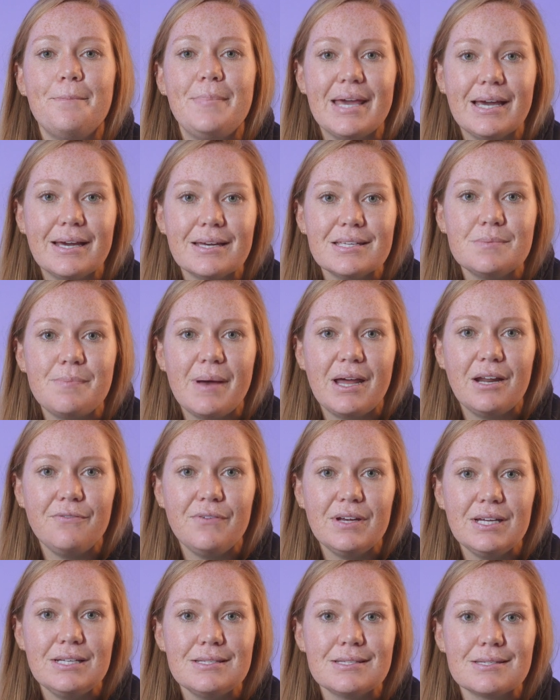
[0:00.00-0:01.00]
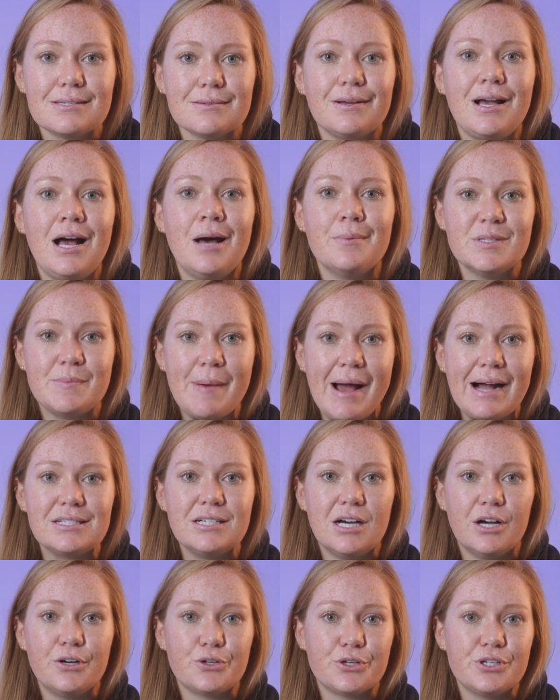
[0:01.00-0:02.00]
biggest benefits comes back
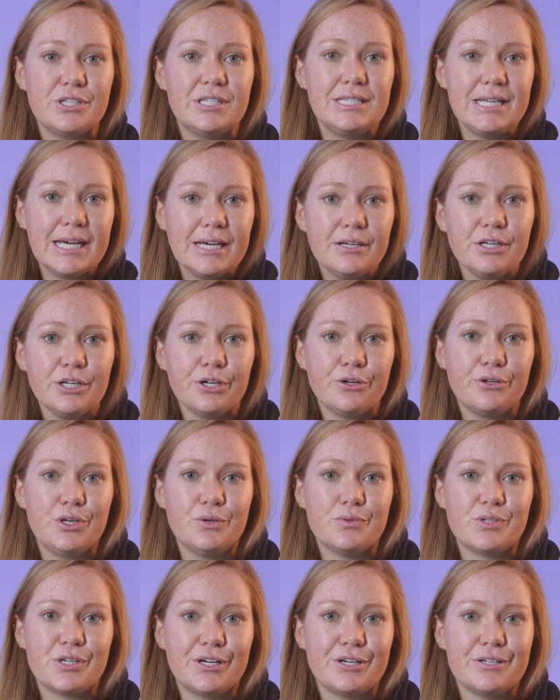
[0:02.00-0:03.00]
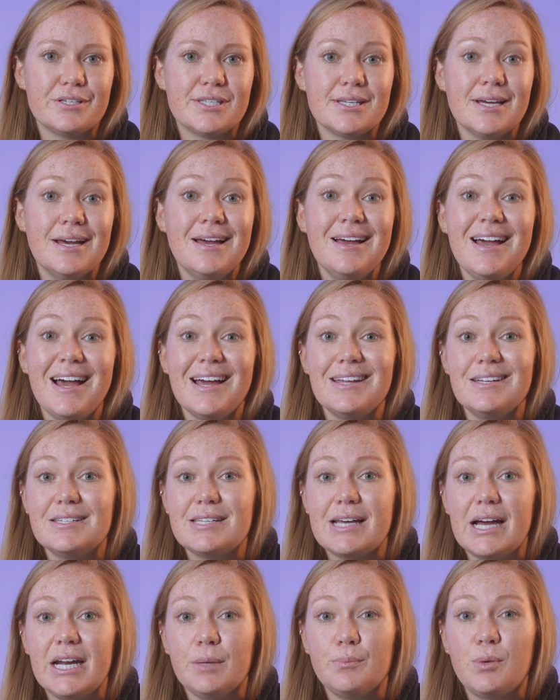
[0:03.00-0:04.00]
to understanding your users and
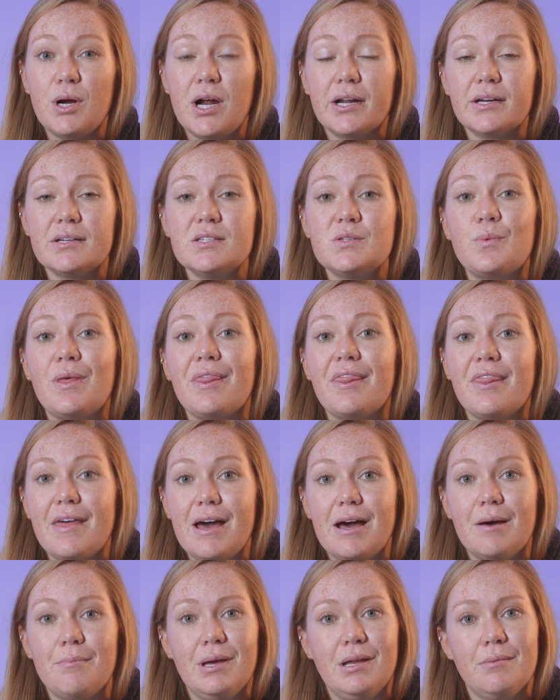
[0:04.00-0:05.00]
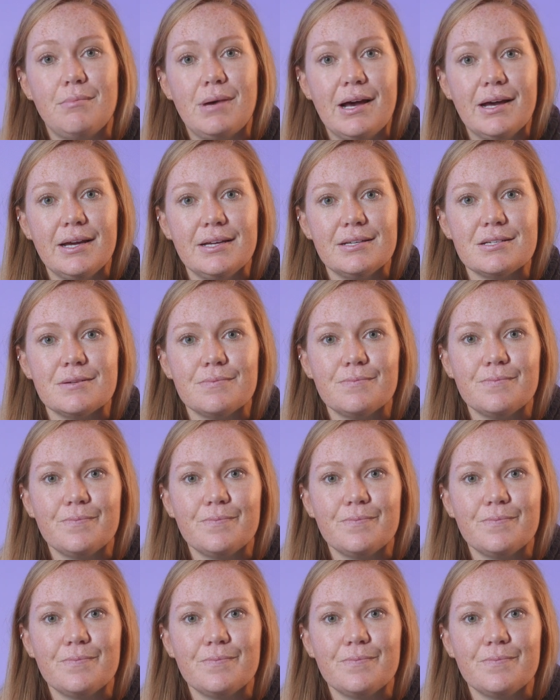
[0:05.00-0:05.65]
designing products with them in mind.